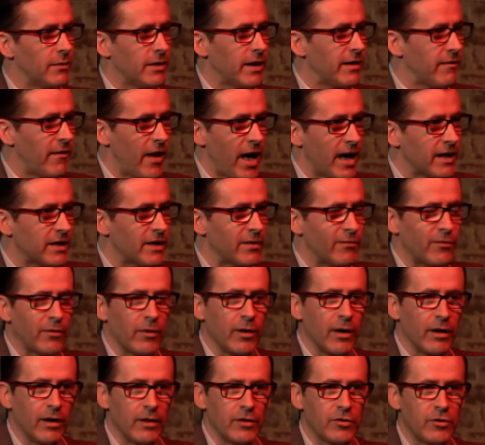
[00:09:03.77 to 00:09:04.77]
We have had it
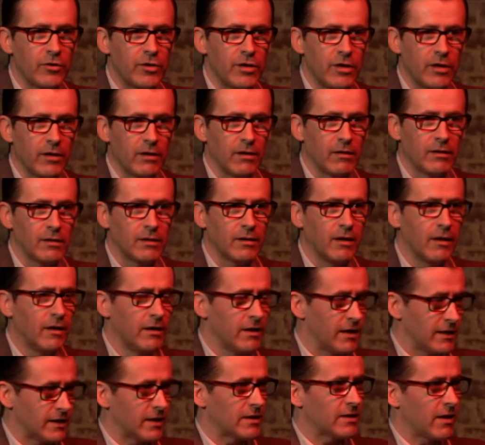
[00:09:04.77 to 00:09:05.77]
for 100 years.
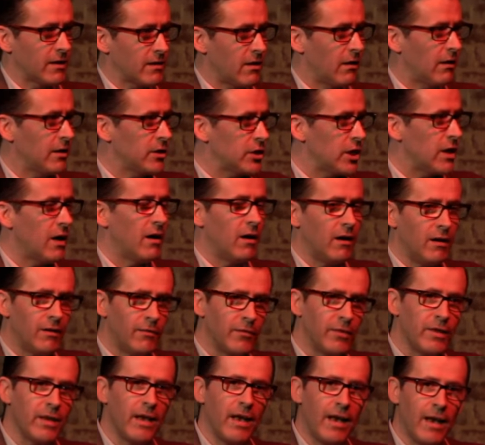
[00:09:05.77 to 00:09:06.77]
It's a psychology
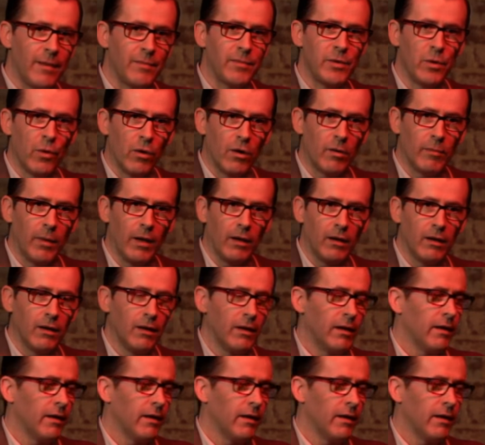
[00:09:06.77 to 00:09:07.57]
of the abnormal.